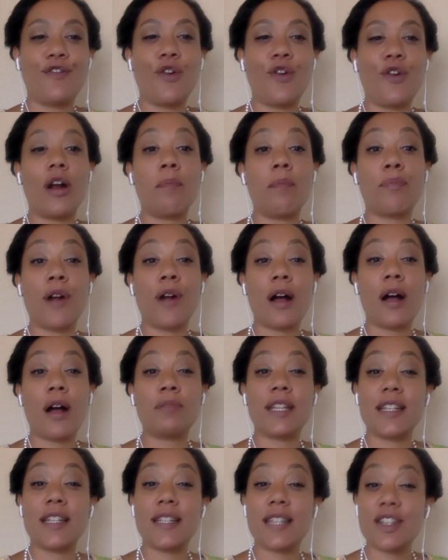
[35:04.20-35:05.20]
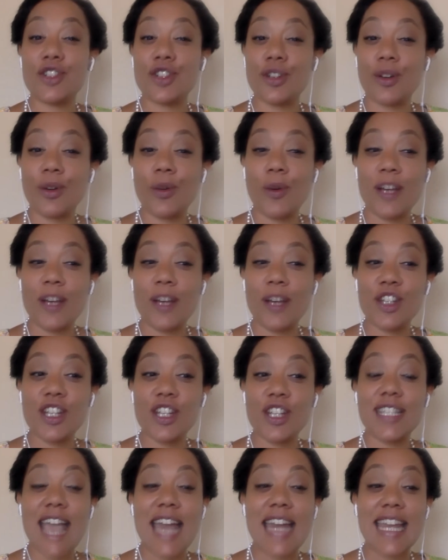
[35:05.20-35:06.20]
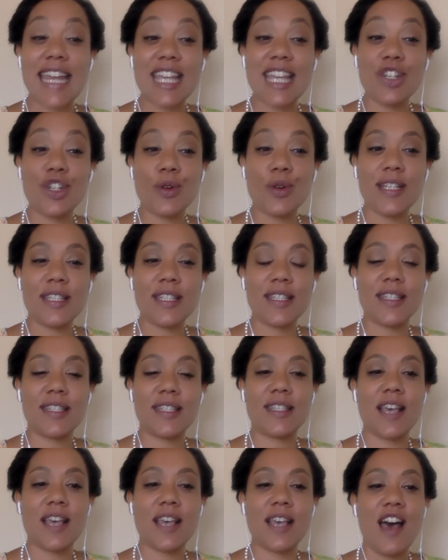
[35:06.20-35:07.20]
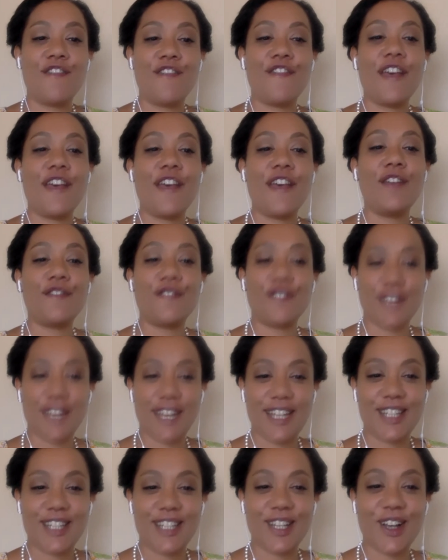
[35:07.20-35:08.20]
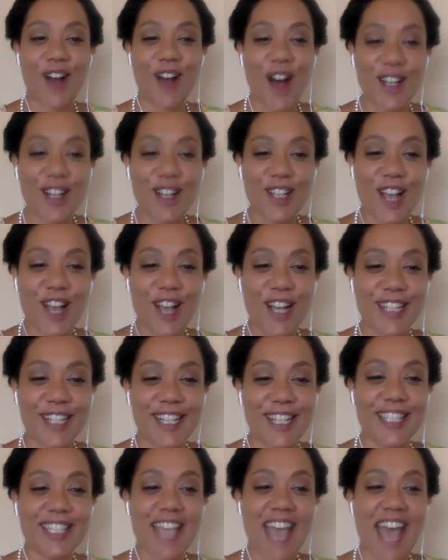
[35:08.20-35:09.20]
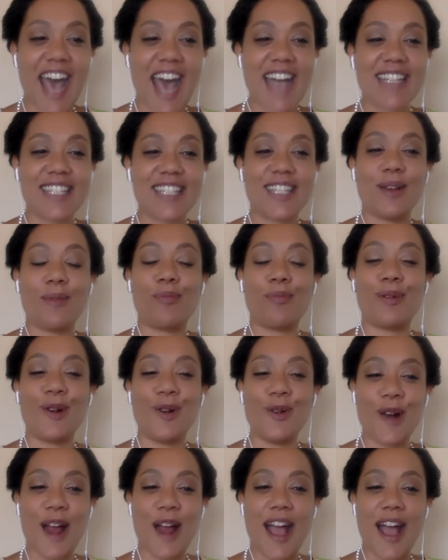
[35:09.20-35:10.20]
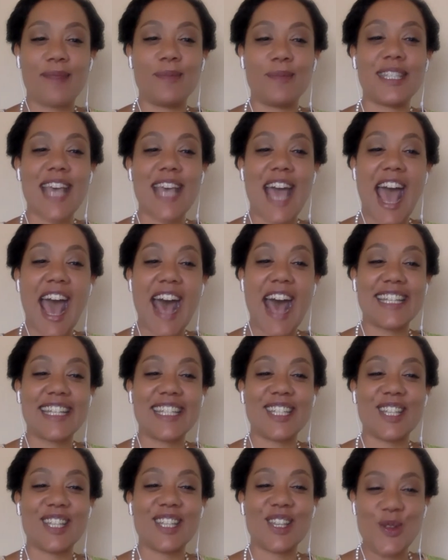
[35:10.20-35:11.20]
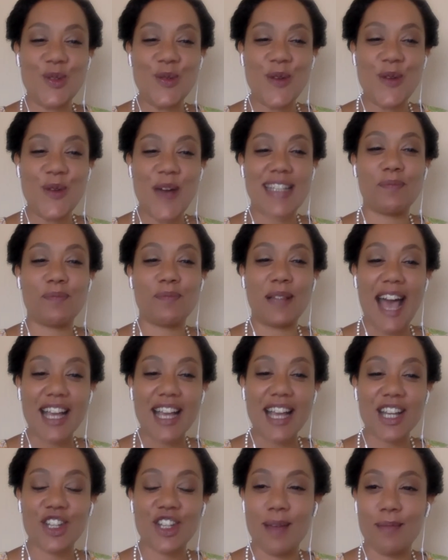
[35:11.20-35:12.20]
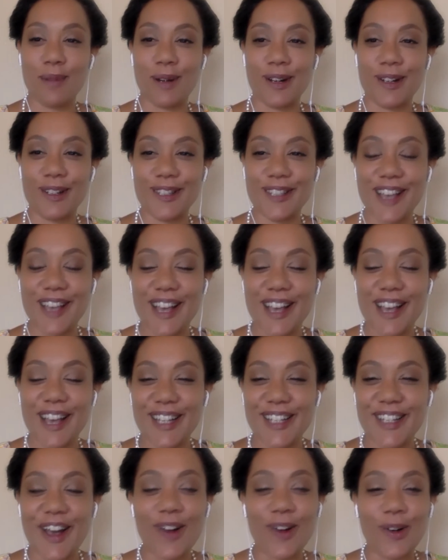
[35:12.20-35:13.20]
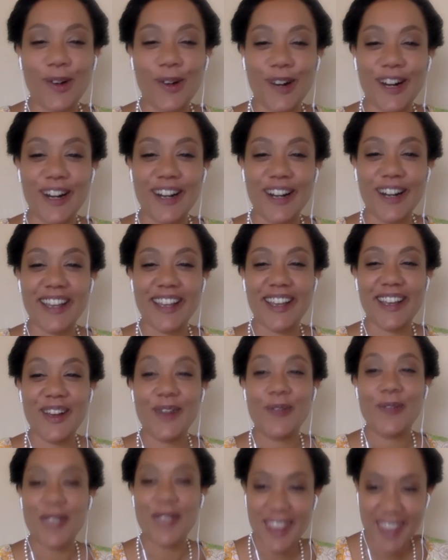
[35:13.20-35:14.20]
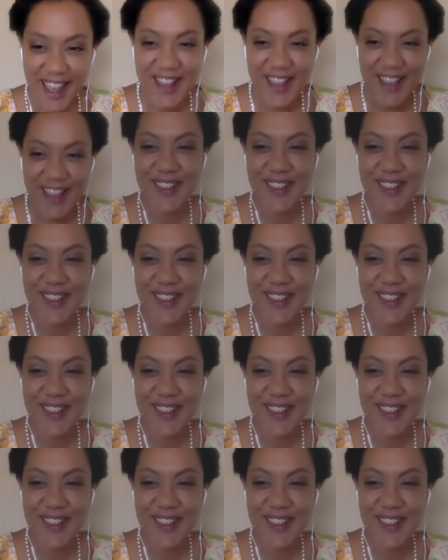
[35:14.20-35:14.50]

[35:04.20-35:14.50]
forum prompted additional questions and interests, feel free to contact us at programs at usblackchambers.org. We thank